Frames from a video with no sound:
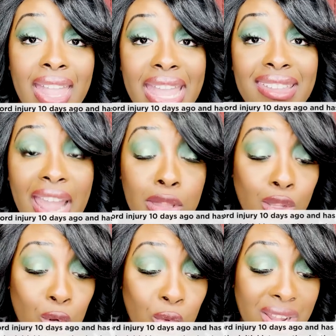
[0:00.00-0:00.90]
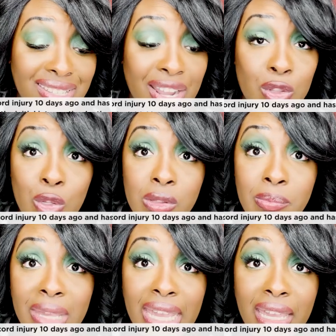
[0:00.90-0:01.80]
And guys, the correct answer is
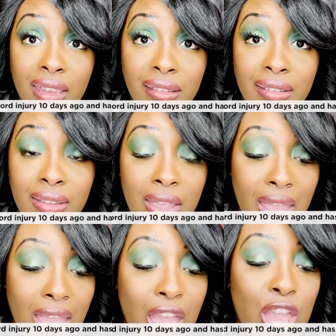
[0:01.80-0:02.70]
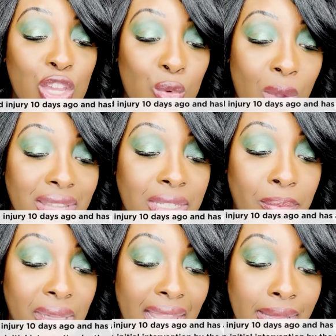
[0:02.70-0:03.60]
B. You want to
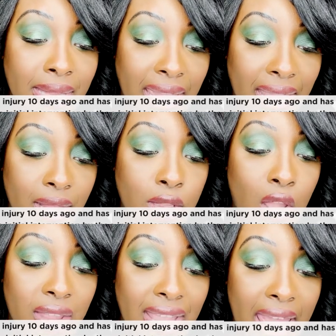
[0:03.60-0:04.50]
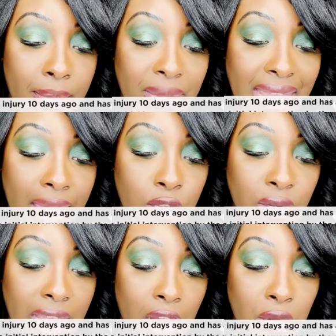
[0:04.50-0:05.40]
place hands on the
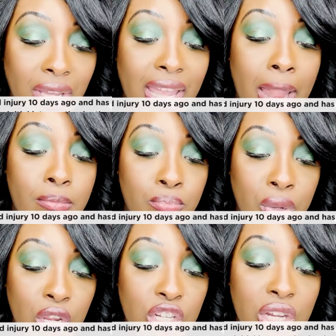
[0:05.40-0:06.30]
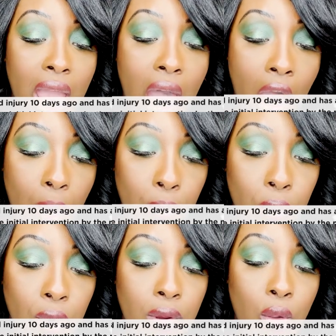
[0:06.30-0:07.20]
epigastric area and push
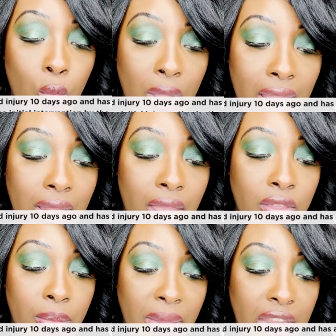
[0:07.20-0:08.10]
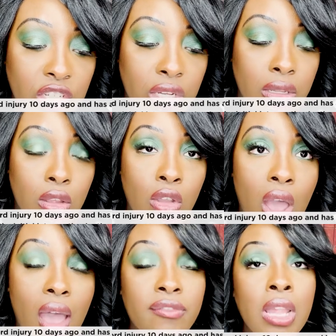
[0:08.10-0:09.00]
upward when the patient
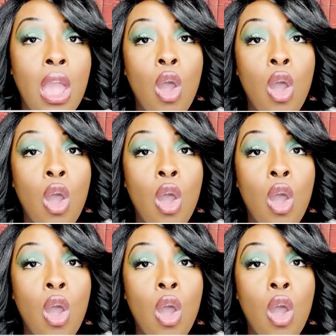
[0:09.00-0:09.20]
coughs.